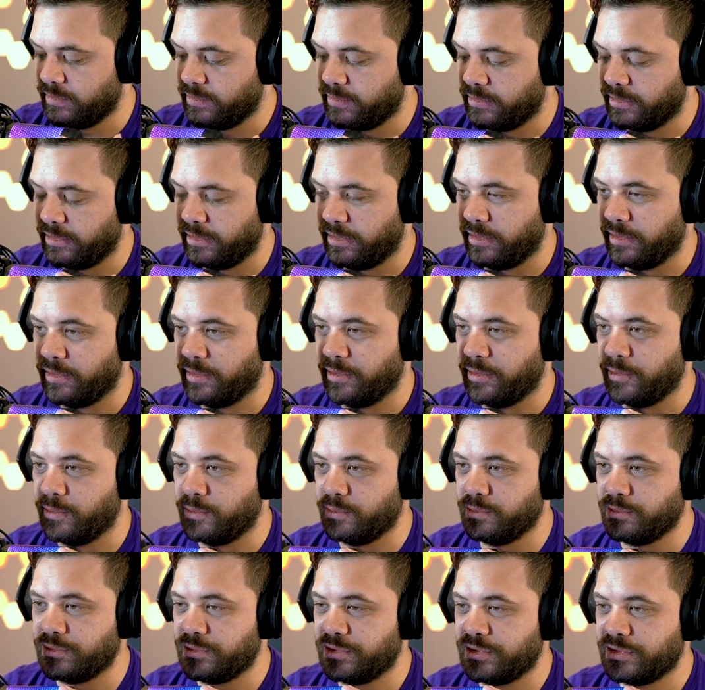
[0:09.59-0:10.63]
one
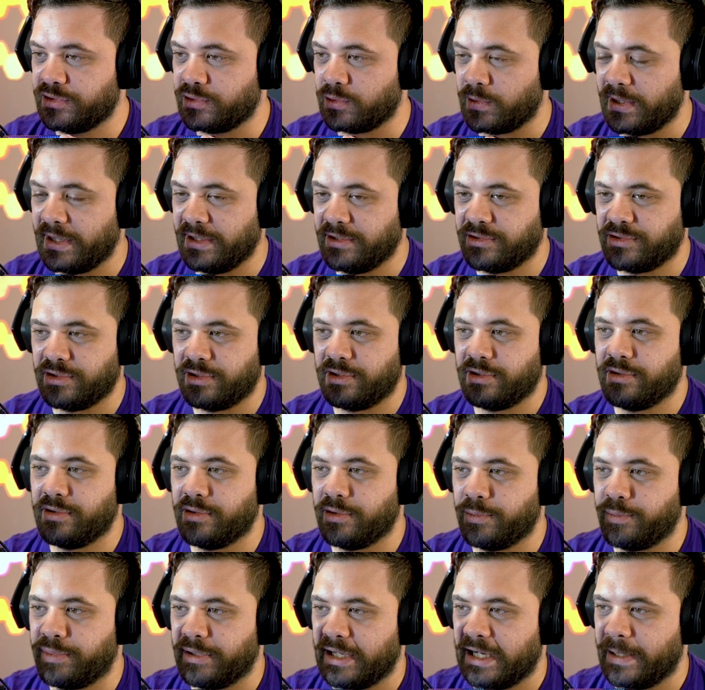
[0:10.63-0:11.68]
of the stranger,
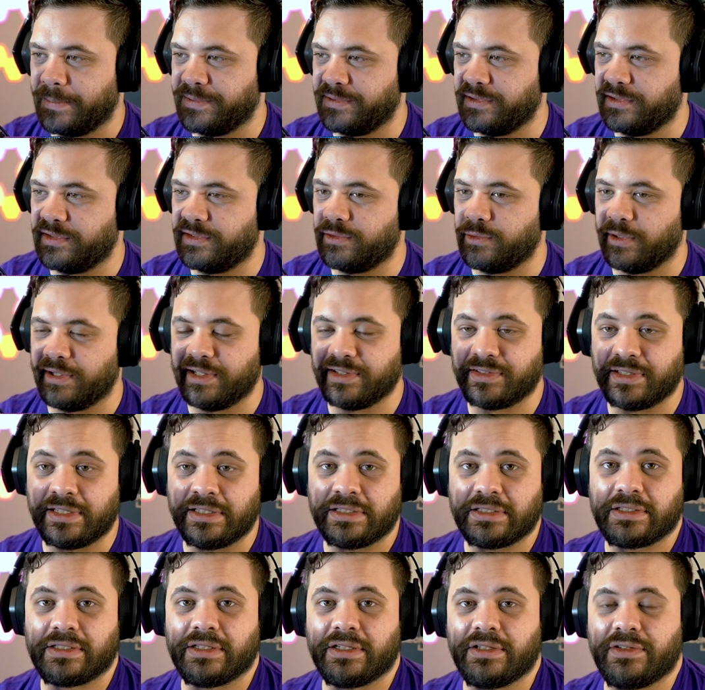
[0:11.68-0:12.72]
or perhaps the strangest
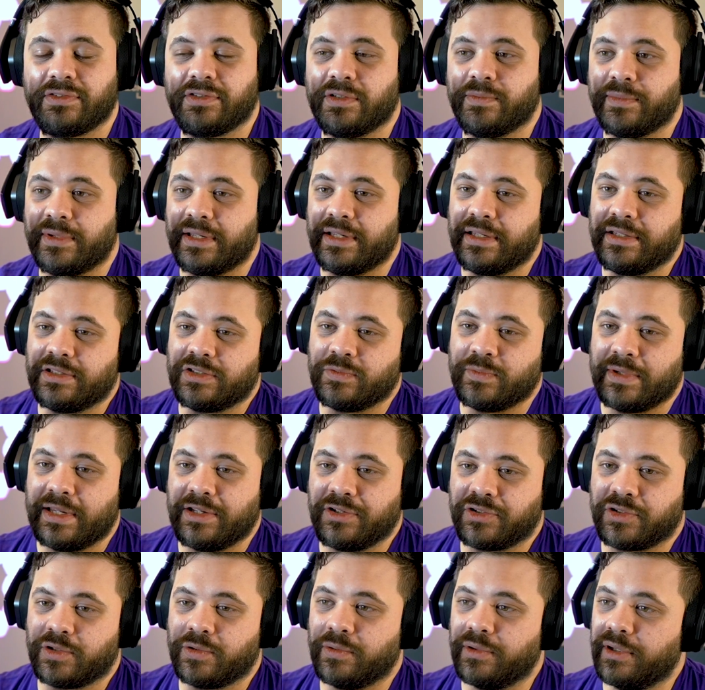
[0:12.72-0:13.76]
incidents in my
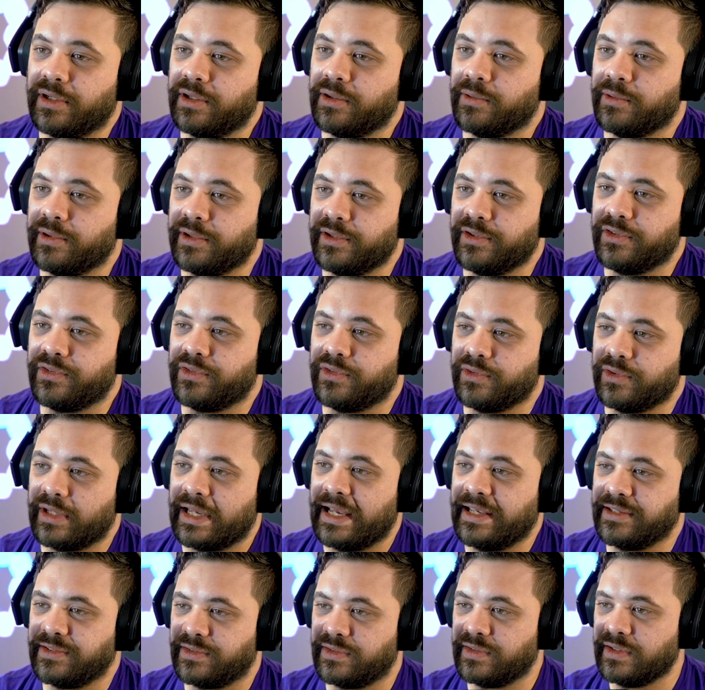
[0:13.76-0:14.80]
Smash career was,
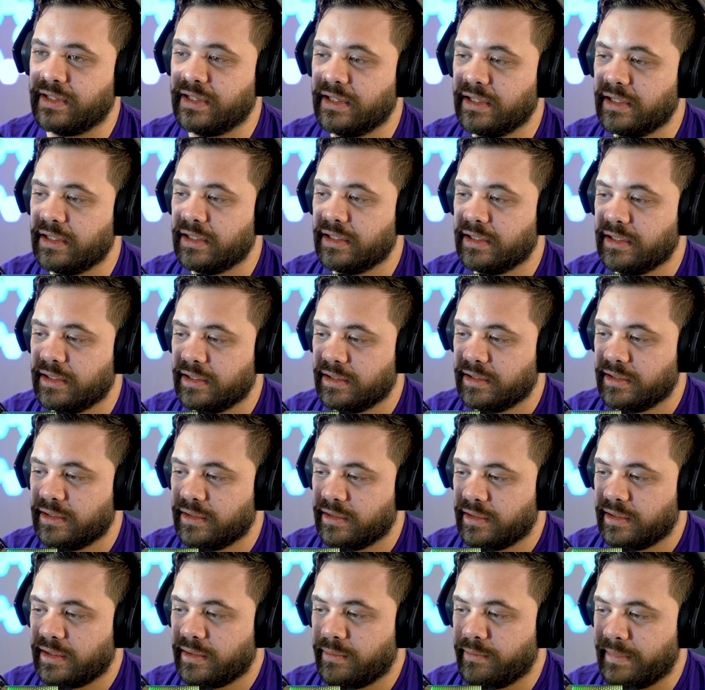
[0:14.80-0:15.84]
as
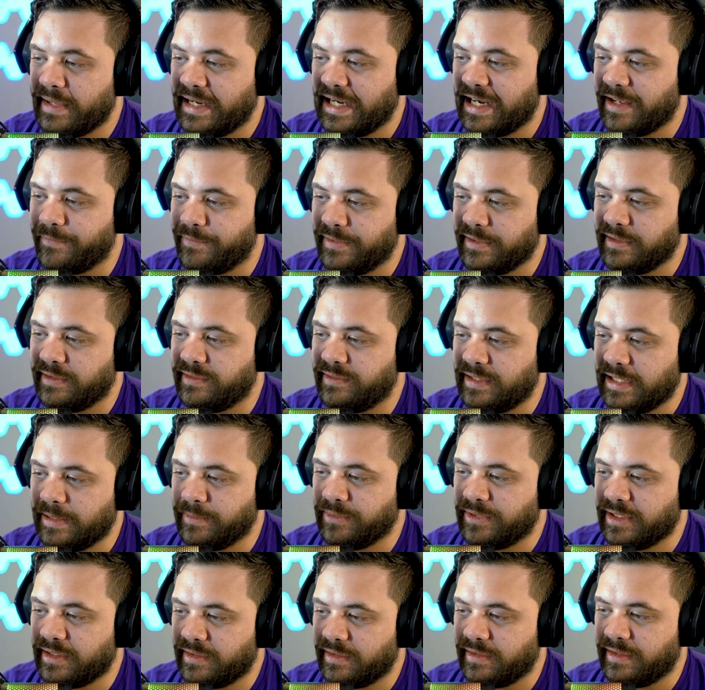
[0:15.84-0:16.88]
many have been
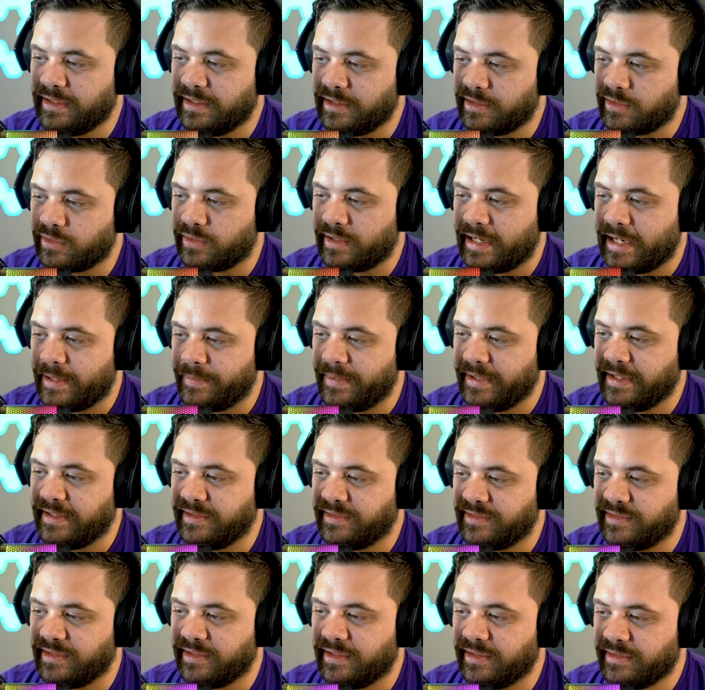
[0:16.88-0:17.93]
deemed it, the crab
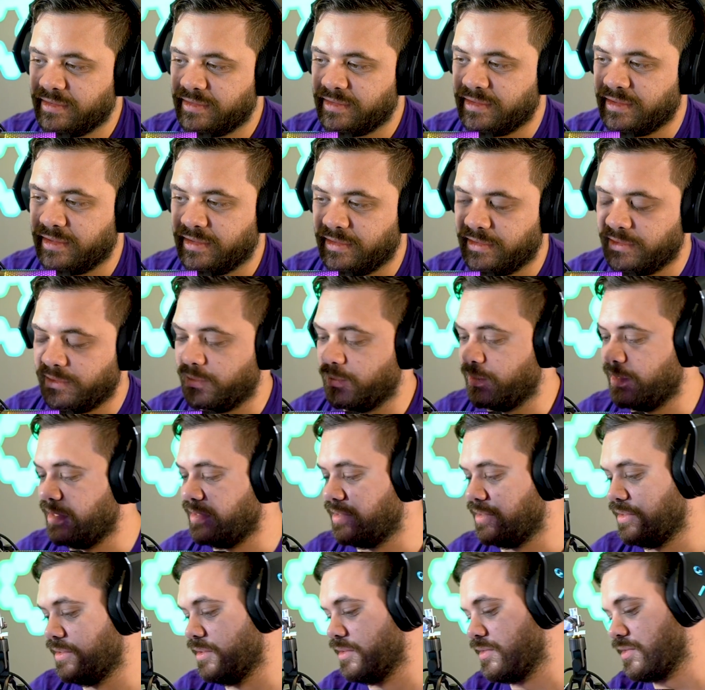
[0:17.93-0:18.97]
incident. And the
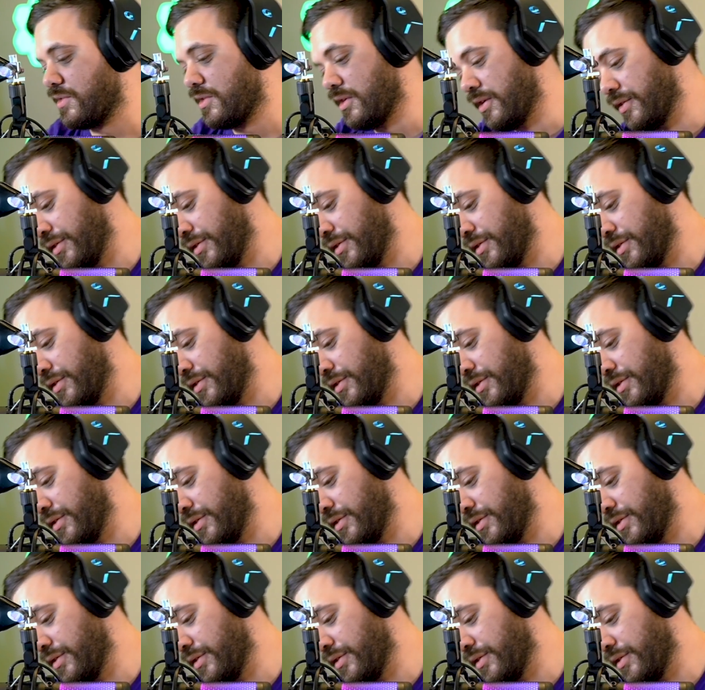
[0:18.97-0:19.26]
reason it's called